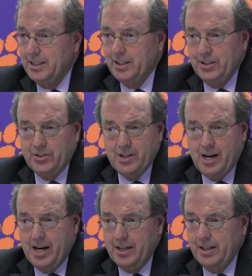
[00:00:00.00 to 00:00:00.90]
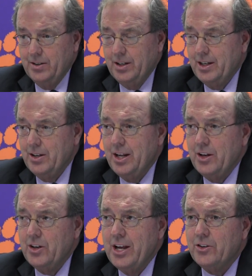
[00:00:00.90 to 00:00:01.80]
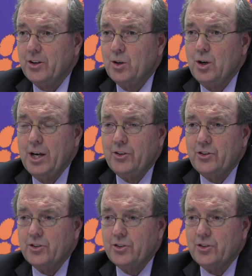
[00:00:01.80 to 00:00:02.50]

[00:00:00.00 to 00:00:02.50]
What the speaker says: It is not. It's